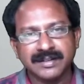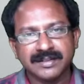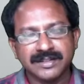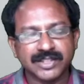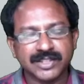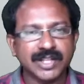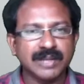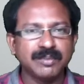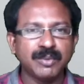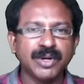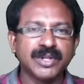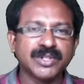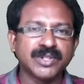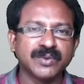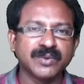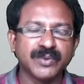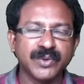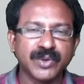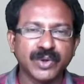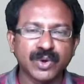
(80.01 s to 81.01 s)
the cell bodies
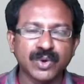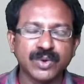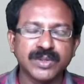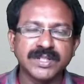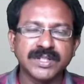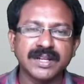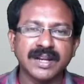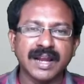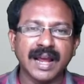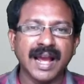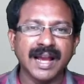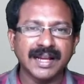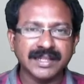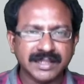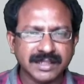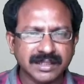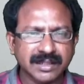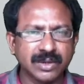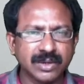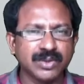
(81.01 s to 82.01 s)
of neurons are
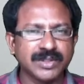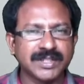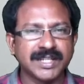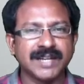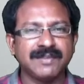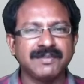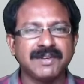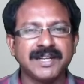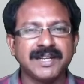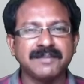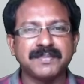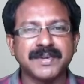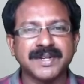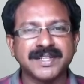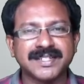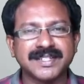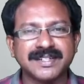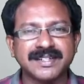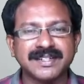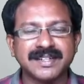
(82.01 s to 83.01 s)
exclusively
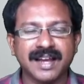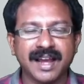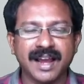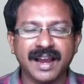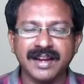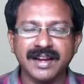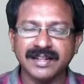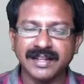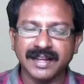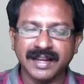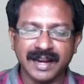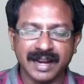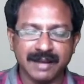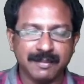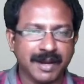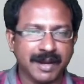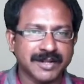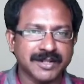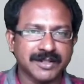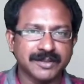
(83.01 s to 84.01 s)
present in the grey
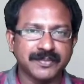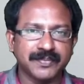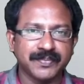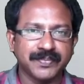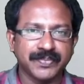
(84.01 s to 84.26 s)
matter.